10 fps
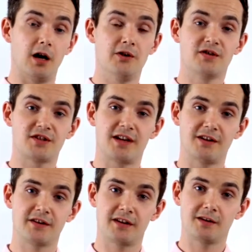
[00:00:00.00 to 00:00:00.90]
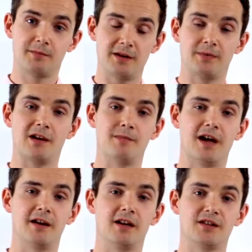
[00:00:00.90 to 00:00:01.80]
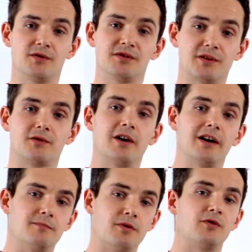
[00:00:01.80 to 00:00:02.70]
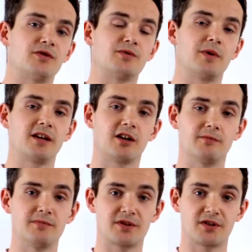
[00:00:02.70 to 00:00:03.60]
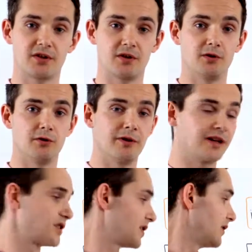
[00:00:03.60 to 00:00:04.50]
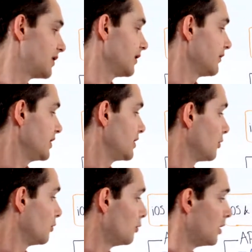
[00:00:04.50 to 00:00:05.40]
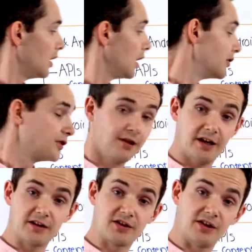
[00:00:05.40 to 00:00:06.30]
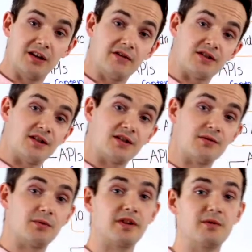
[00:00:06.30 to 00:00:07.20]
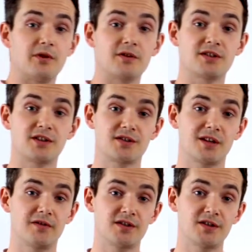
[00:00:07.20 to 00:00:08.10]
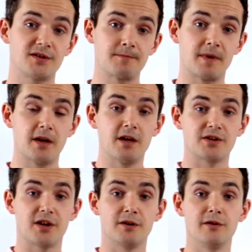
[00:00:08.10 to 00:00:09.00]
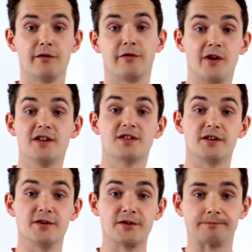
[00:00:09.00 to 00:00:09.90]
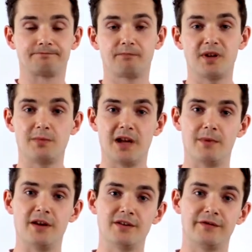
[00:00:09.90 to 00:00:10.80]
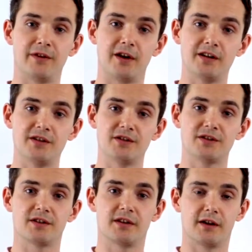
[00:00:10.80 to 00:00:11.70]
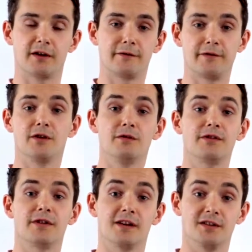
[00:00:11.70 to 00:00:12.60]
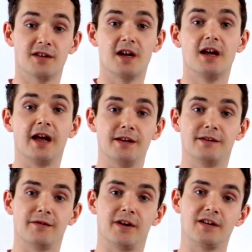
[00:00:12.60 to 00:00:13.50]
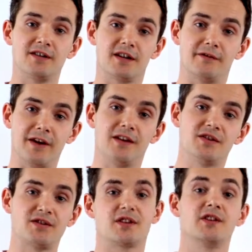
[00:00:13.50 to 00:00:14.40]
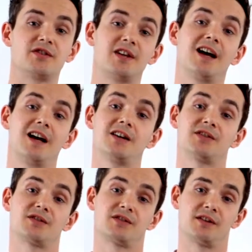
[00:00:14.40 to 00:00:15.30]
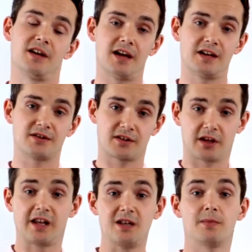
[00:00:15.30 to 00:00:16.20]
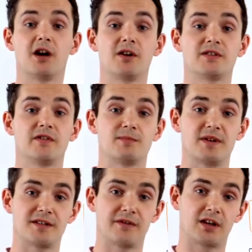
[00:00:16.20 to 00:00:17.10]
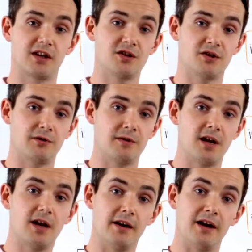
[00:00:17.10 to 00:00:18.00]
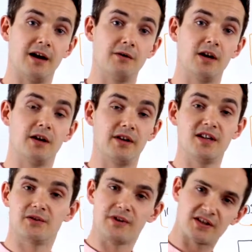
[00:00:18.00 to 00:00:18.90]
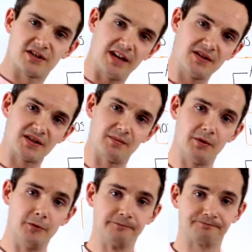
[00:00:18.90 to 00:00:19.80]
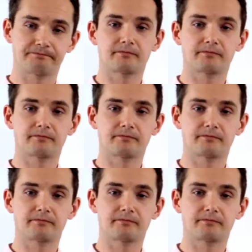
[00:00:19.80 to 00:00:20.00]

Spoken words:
Understanding BPMN is also quite important when it comes to extending the core underlying services within process services. So for instance, BPMN defines a few things. It defines events and tasks as key parts of the specification. Now, these are extensible,